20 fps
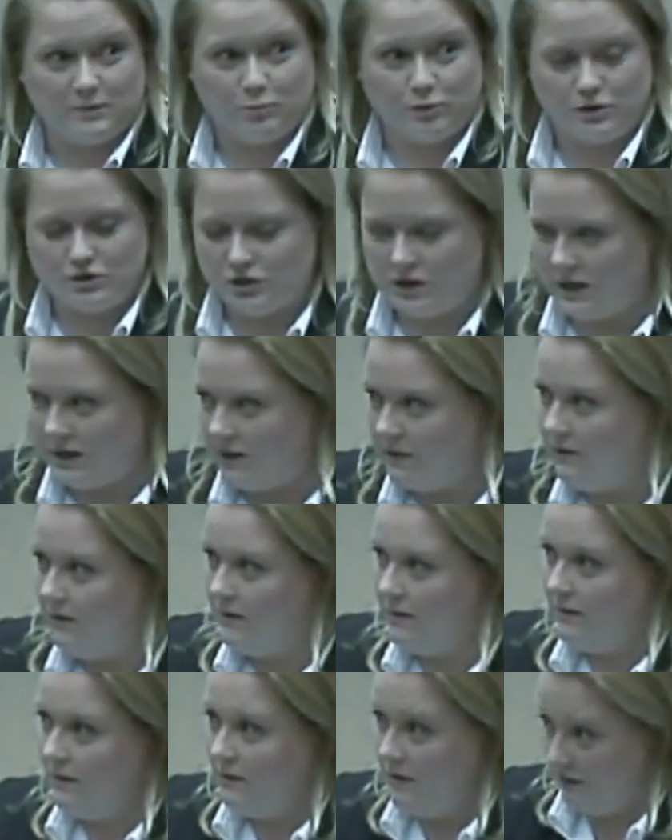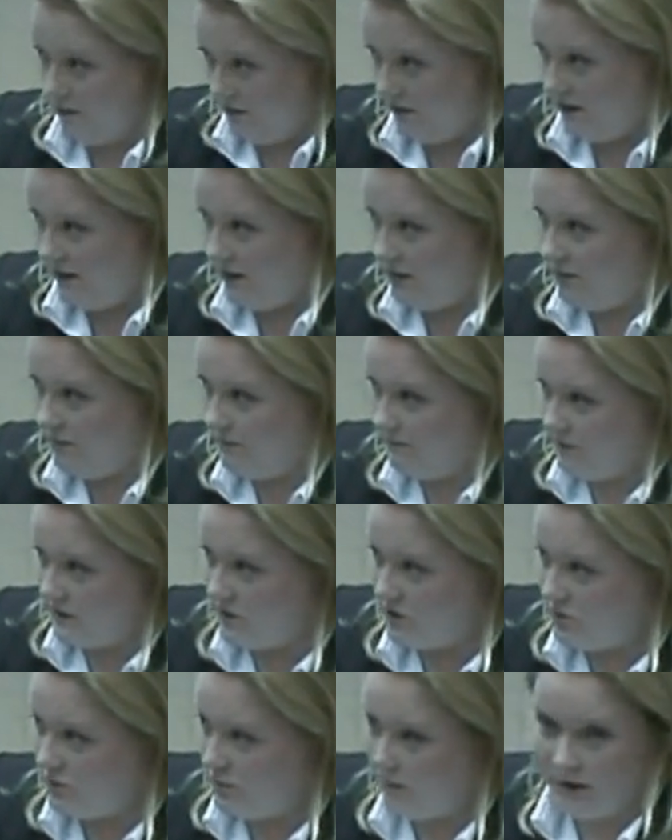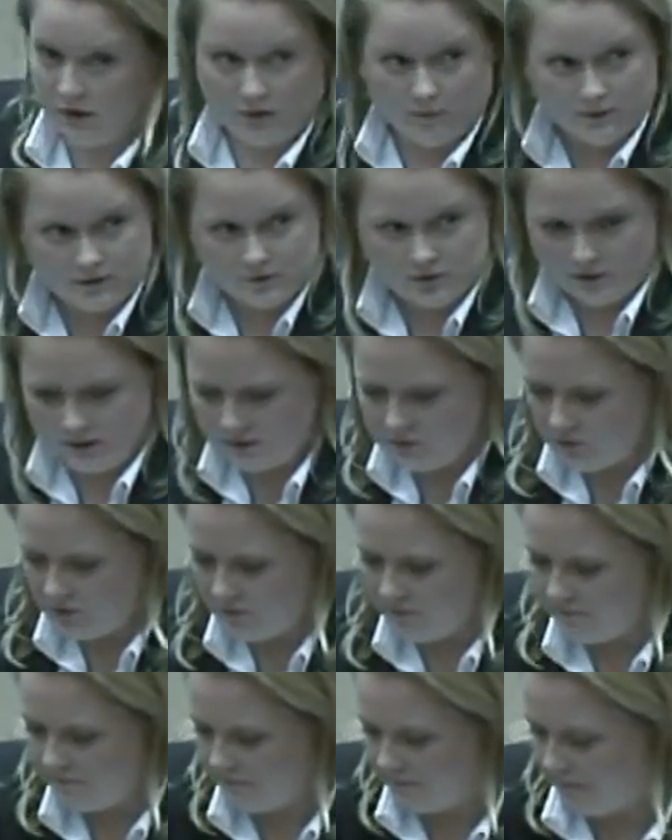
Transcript: I appreciate it. Thank you, Mr. Speaker, Mr. Linton.